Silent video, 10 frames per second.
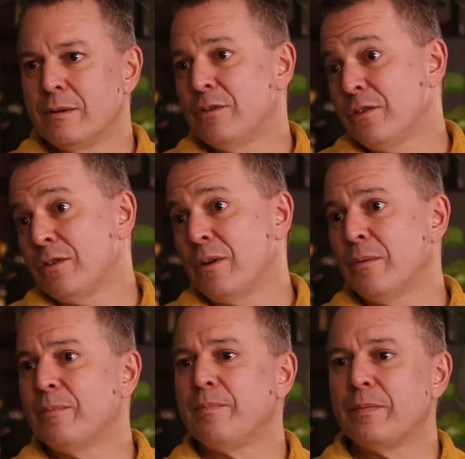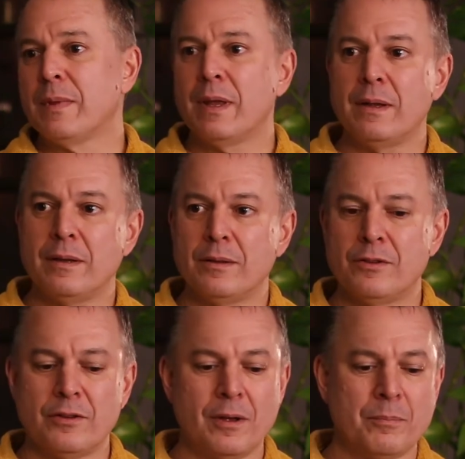So, and
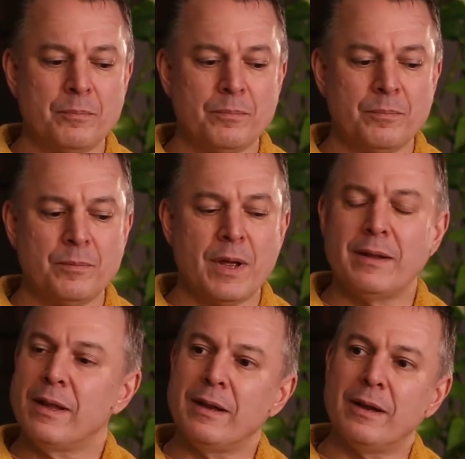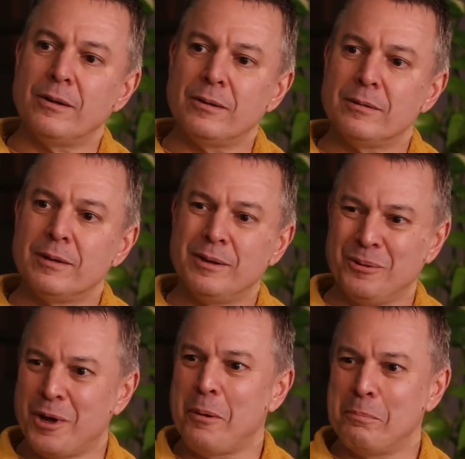it's and then it'll
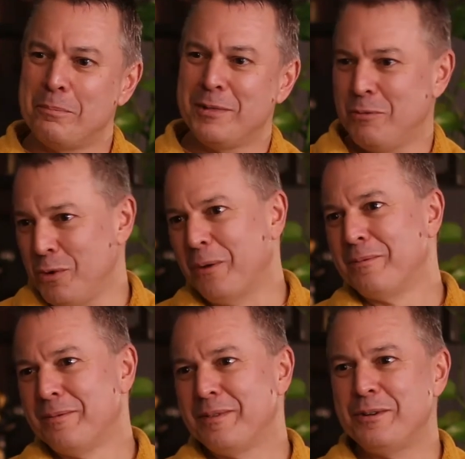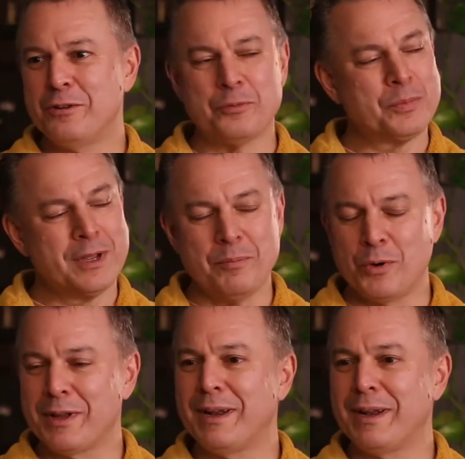come. It will. You just keep putting